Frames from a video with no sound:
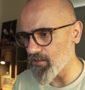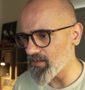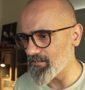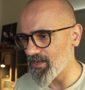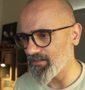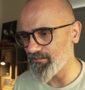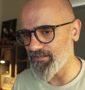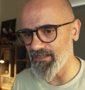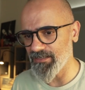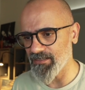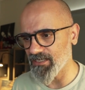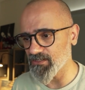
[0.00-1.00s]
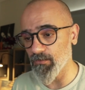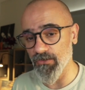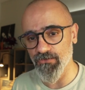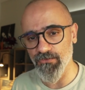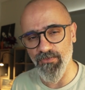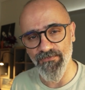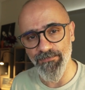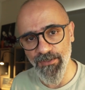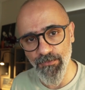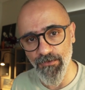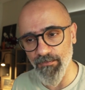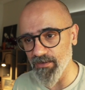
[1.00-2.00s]
we might be a small group of
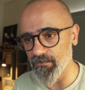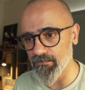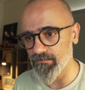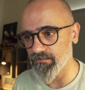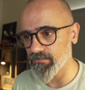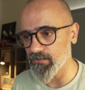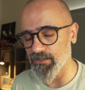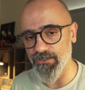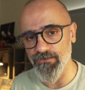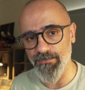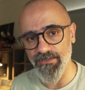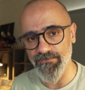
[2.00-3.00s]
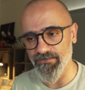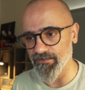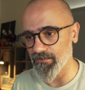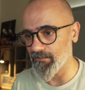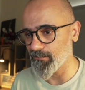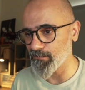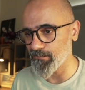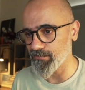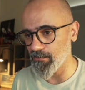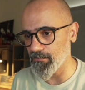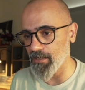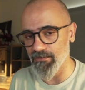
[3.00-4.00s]
people, but we're humans, you know.
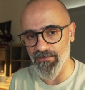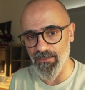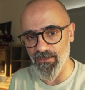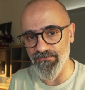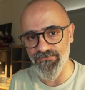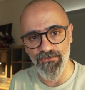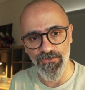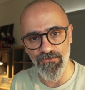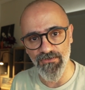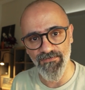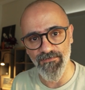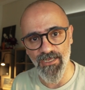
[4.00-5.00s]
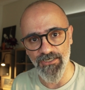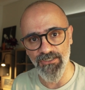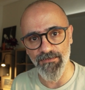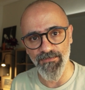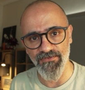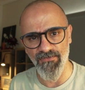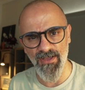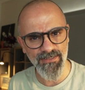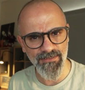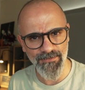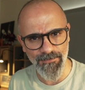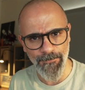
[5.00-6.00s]
But I'd love to use flagship
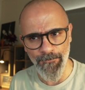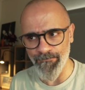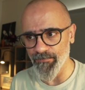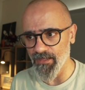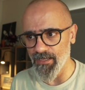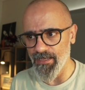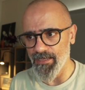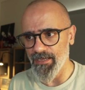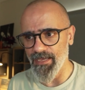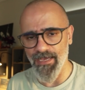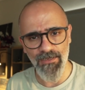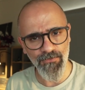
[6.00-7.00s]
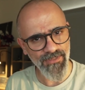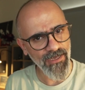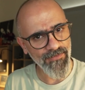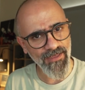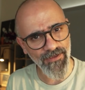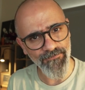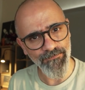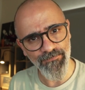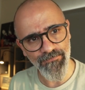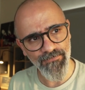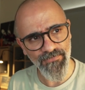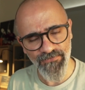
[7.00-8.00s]
devices, and without that
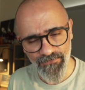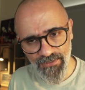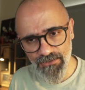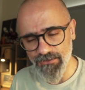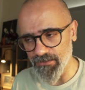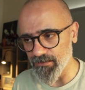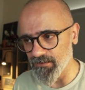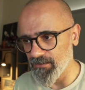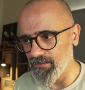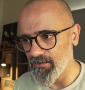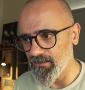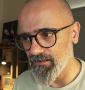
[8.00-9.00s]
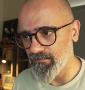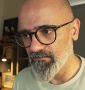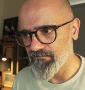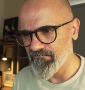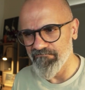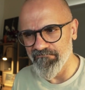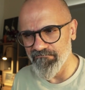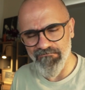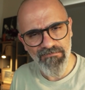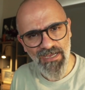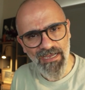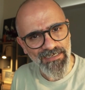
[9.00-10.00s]
feature,
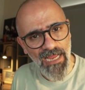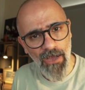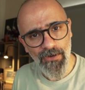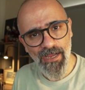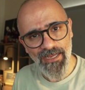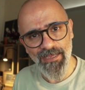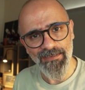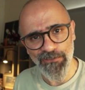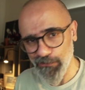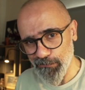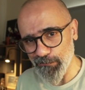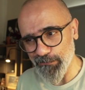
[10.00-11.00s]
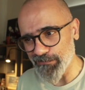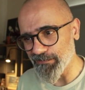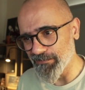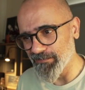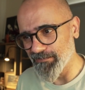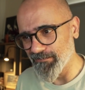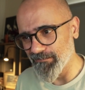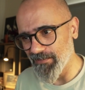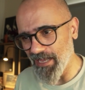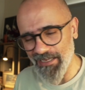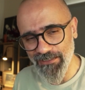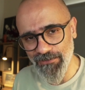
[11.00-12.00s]
I doubt I can use
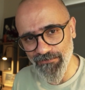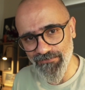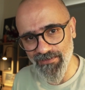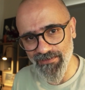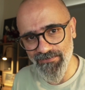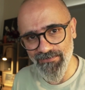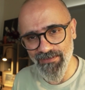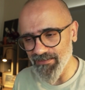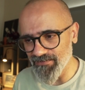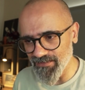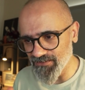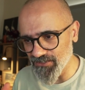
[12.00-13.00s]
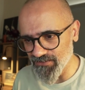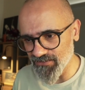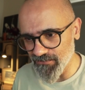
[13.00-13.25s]
any of this. It's just